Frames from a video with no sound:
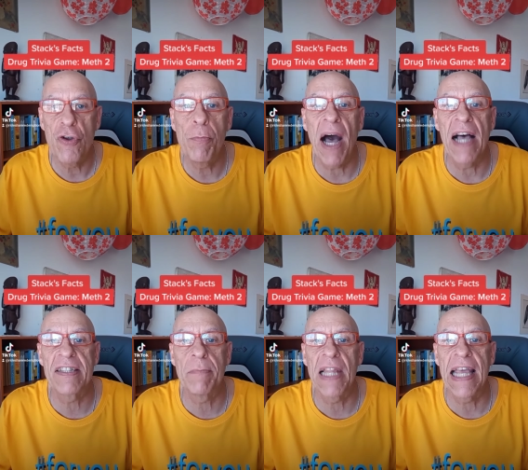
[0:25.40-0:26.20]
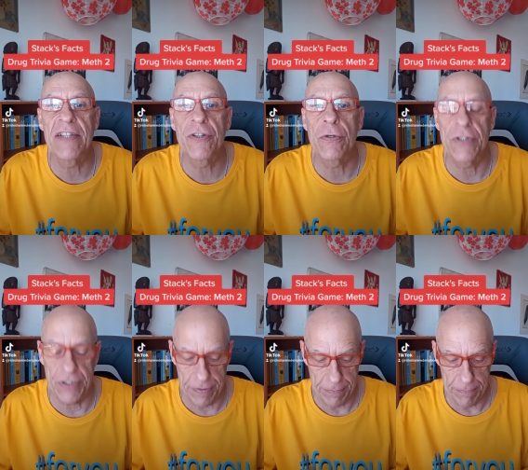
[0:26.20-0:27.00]
Two possible
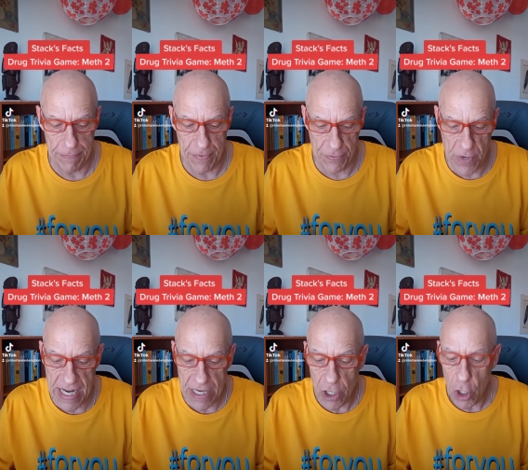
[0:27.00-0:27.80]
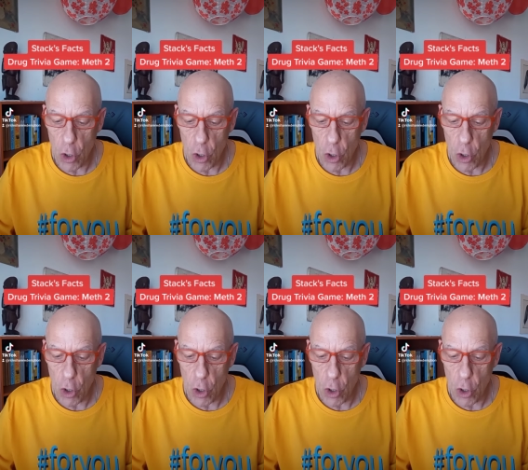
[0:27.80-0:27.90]
answers. Three,